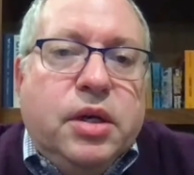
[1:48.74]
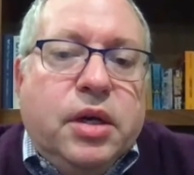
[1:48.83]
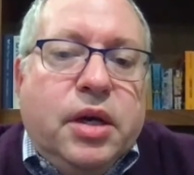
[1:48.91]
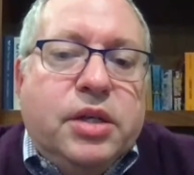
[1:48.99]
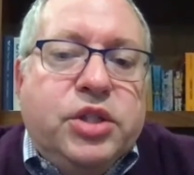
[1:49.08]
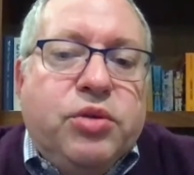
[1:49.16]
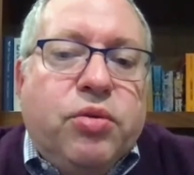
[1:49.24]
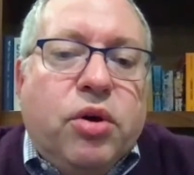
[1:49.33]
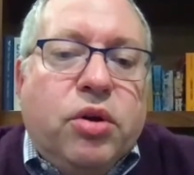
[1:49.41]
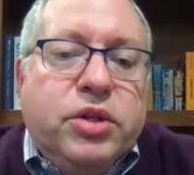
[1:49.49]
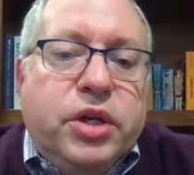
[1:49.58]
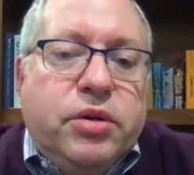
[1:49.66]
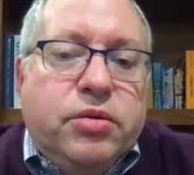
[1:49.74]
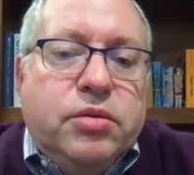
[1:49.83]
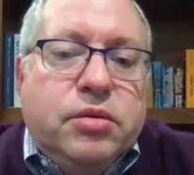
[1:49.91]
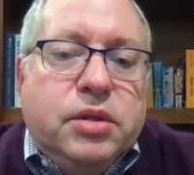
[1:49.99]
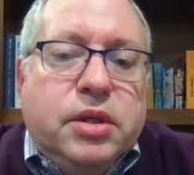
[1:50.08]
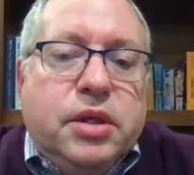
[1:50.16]
As you all know,
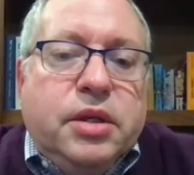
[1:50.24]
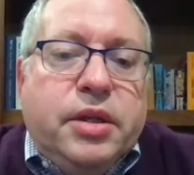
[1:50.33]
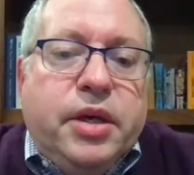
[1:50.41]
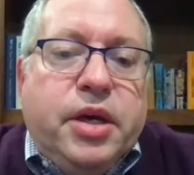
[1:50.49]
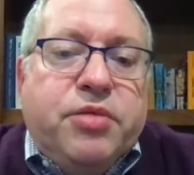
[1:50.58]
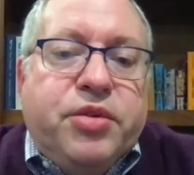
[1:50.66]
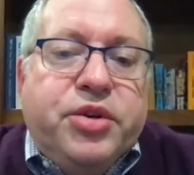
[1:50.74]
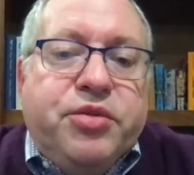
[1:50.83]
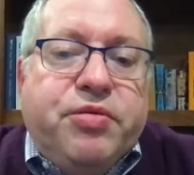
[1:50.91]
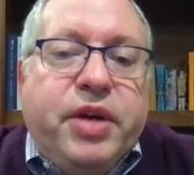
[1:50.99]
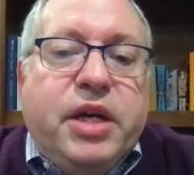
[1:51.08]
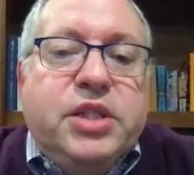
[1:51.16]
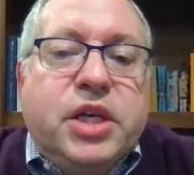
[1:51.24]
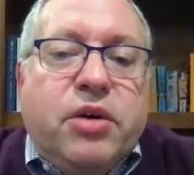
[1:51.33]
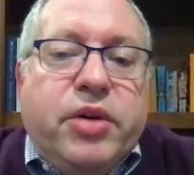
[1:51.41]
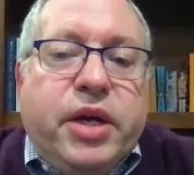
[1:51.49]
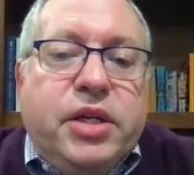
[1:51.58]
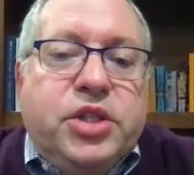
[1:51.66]
the effort to phase out
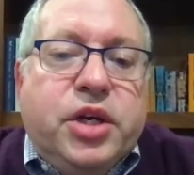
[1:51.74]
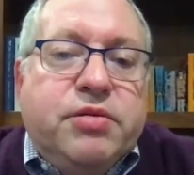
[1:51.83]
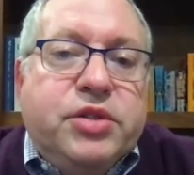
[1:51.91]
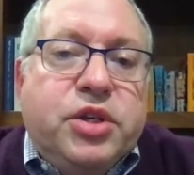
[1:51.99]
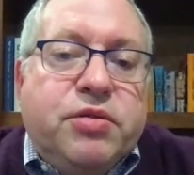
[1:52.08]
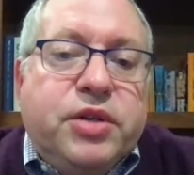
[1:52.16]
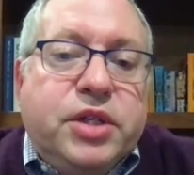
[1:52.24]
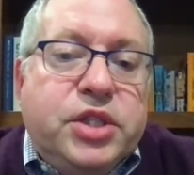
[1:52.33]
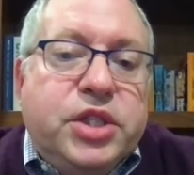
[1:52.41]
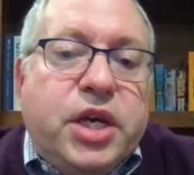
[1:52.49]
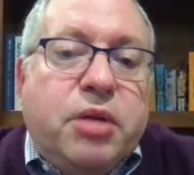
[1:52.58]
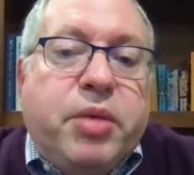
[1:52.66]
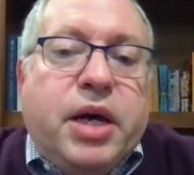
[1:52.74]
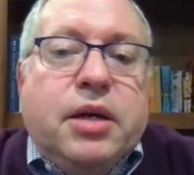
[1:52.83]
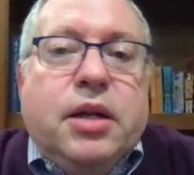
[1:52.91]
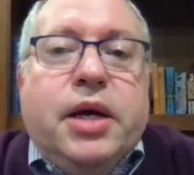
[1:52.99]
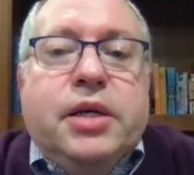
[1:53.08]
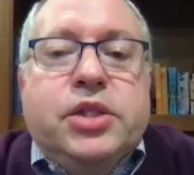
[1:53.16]
HF suffered a setback
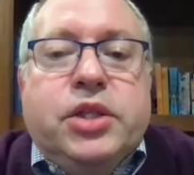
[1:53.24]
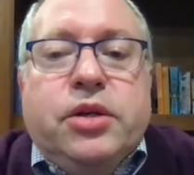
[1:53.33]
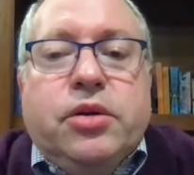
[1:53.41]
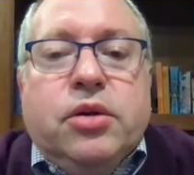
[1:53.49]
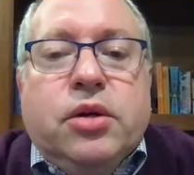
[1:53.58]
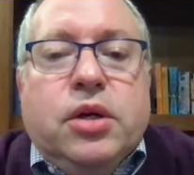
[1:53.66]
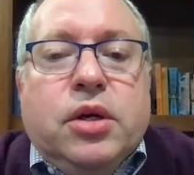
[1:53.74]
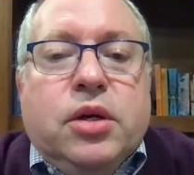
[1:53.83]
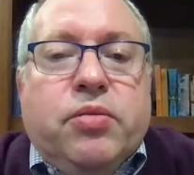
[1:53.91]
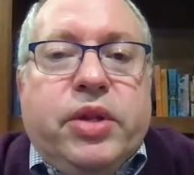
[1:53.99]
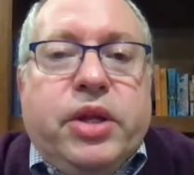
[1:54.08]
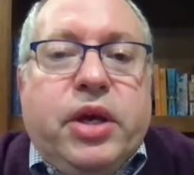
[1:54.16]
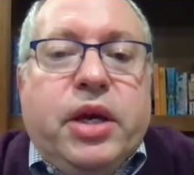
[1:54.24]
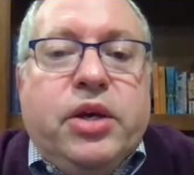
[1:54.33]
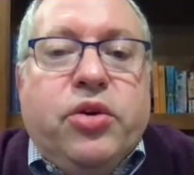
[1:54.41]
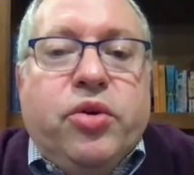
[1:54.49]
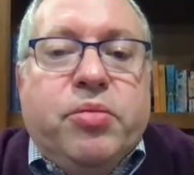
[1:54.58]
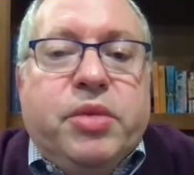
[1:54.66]
last year when the
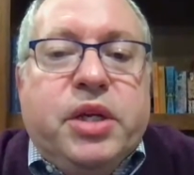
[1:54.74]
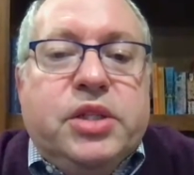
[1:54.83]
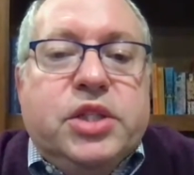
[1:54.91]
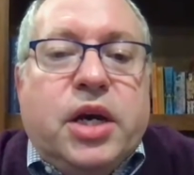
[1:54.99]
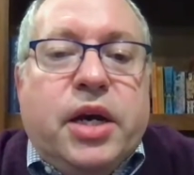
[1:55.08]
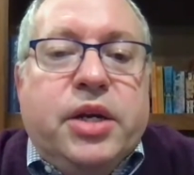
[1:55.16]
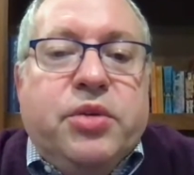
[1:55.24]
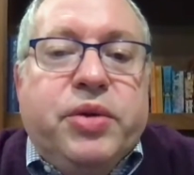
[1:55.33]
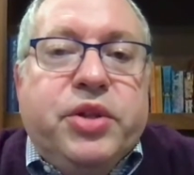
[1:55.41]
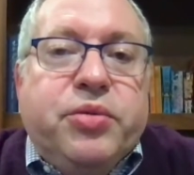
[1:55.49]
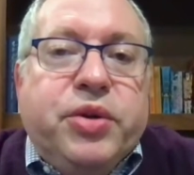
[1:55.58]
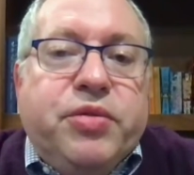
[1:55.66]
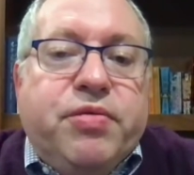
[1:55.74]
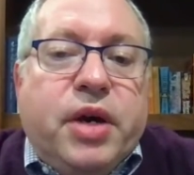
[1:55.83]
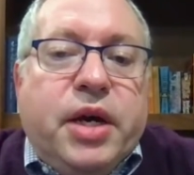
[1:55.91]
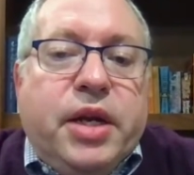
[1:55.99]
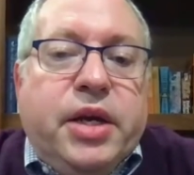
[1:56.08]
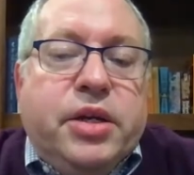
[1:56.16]
AQMD sided with the
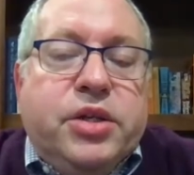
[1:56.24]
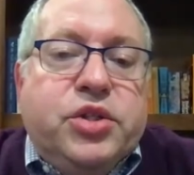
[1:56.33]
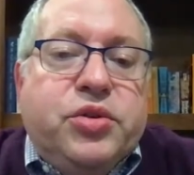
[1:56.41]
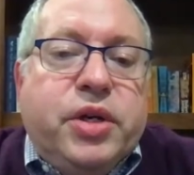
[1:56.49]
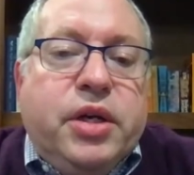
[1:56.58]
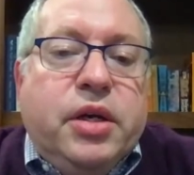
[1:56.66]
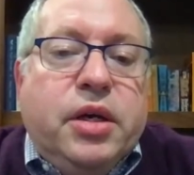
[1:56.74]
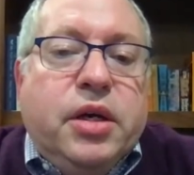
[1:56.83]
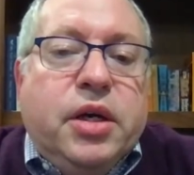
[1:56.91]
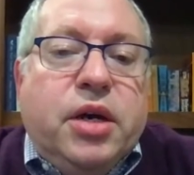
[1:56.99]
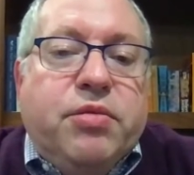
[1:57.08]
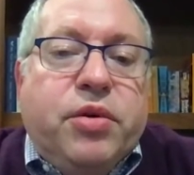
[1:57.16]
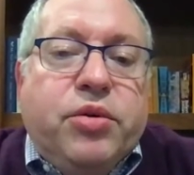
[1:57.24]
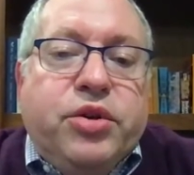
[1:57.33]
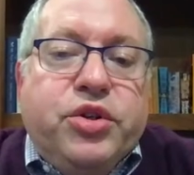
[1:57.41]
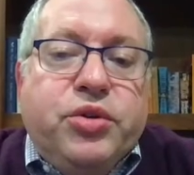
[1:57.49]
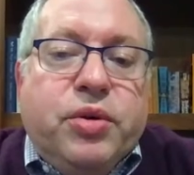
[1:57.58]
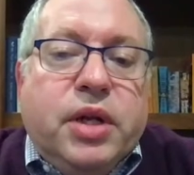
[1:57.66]
refining industry and voted
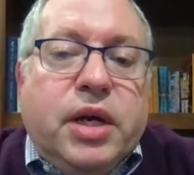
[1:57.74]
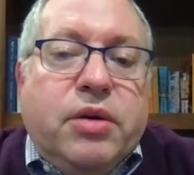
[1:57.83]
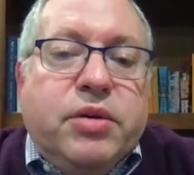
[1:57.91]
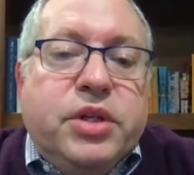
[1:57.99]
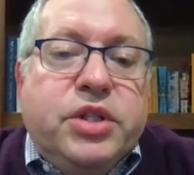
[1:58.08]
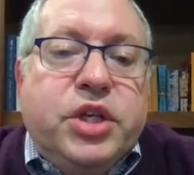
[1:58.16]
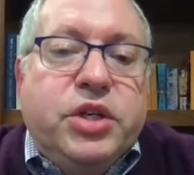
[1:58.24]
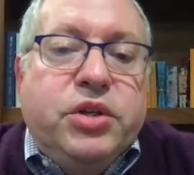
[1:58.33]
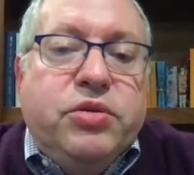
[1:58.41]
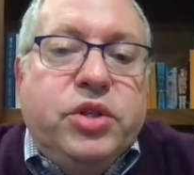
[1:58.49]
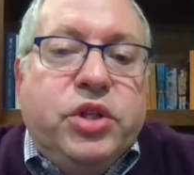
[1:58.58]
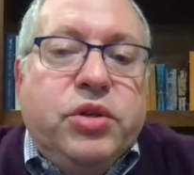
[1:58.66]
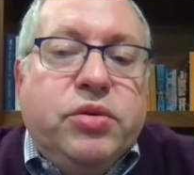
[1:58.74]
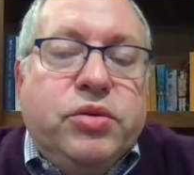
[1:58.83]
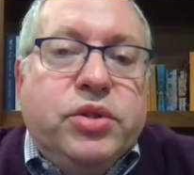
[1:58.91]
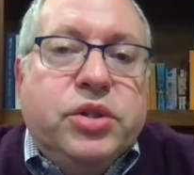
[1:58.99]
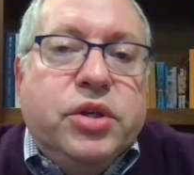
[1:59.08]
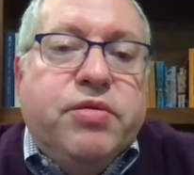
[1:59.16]
to allow continued
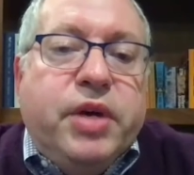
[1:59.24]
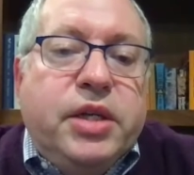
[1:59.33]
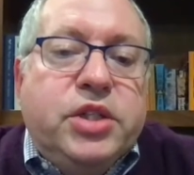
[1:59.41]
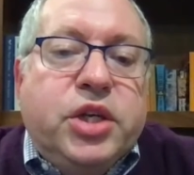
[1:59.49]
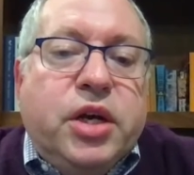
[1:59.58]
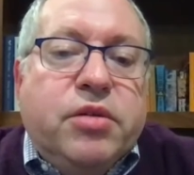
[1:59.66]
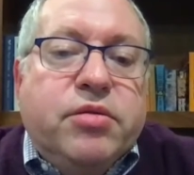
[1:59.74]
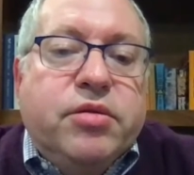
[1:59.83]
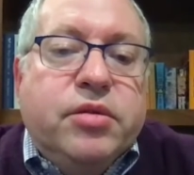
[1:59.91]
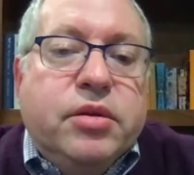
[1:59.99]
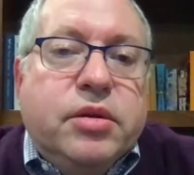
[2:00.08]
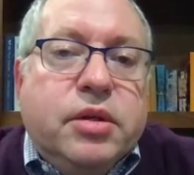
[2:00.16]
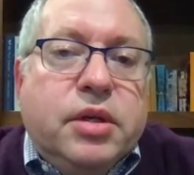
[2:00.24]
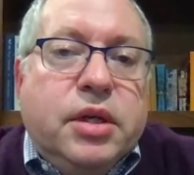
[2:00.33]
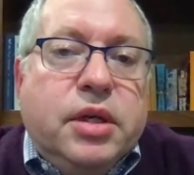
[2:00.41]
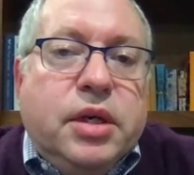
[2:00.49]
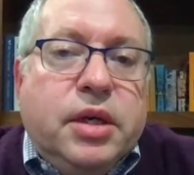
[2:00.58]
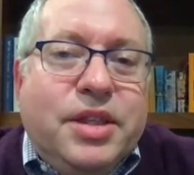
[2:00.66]
use of HF.
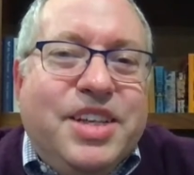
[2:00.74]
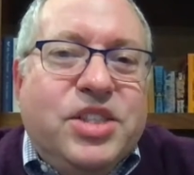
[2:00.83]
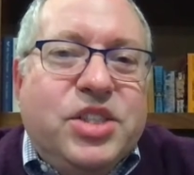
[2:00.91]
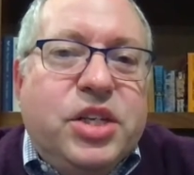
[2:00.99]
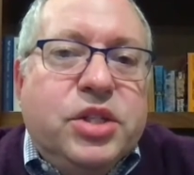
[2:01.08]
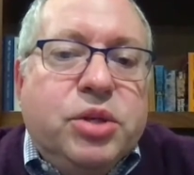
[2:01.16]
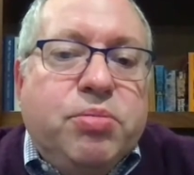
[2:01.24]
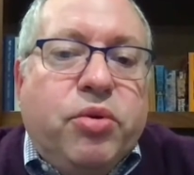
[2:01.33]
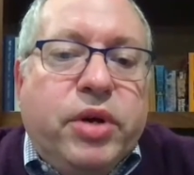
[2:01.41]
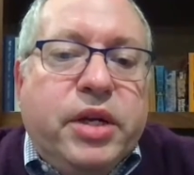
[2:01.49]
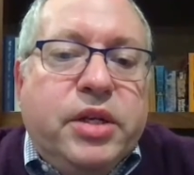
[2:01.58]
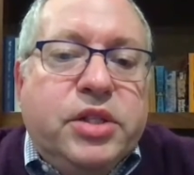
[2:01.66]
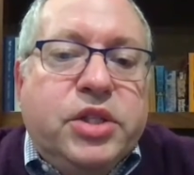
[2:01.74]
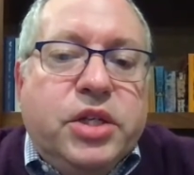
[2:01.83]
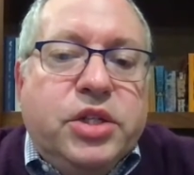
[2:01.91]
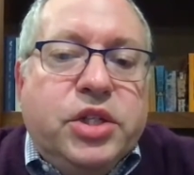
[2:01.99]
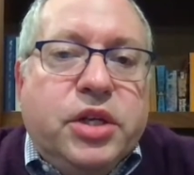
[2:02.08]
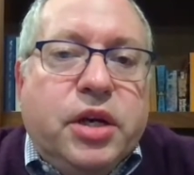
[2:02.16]
This disappointing
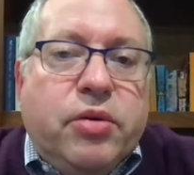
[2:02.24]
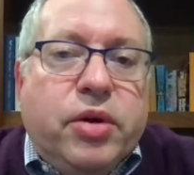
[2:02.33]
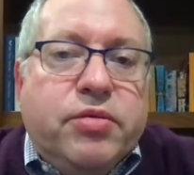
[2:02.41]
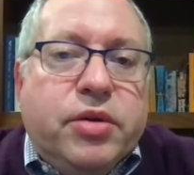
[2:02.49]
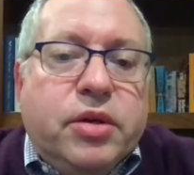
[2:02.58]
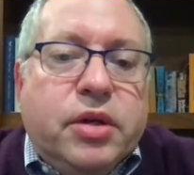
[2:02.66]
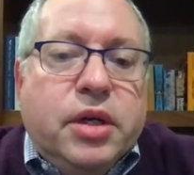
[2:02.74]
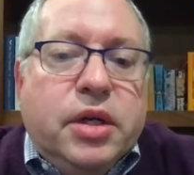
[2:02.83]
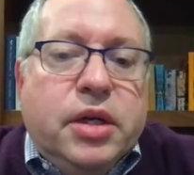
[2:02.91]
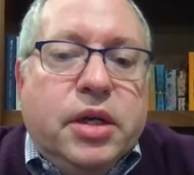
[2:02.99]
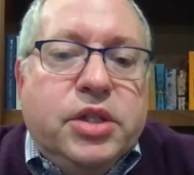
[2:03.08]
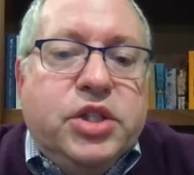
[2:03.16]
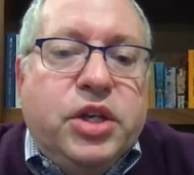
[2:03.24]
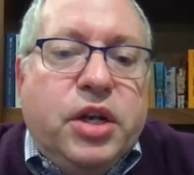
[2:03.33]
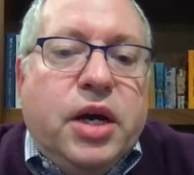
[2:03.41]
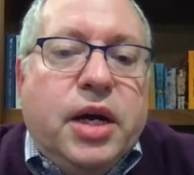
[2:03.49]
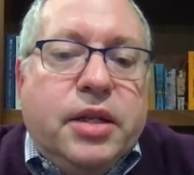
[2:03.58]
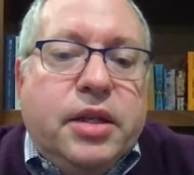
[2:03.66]
decision, however, is
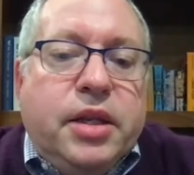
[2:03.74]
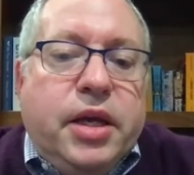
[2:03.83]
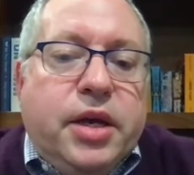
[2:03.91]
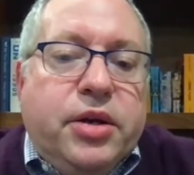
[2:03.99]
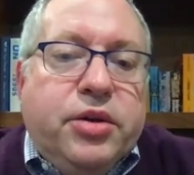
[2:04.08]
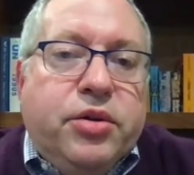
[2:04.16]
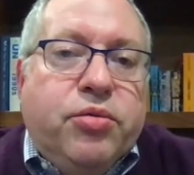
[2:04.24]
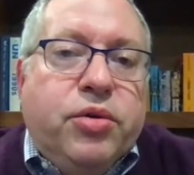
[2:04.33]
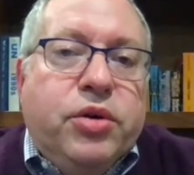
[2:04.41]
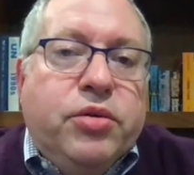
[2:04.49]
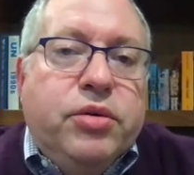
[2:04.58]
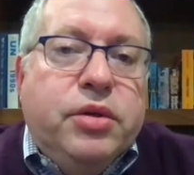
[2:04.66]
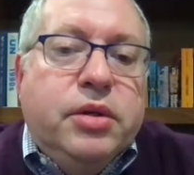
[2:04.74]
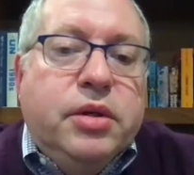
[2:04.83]
not the end of the road.